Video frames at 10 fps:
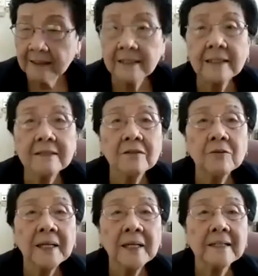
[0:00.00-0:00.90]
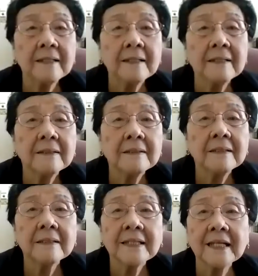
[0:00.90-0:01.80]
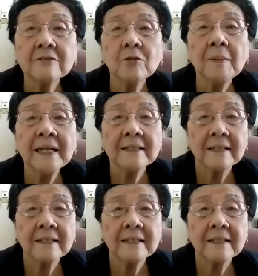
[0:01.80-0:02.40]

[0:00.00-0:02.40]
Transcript: think I go back. Can I go back?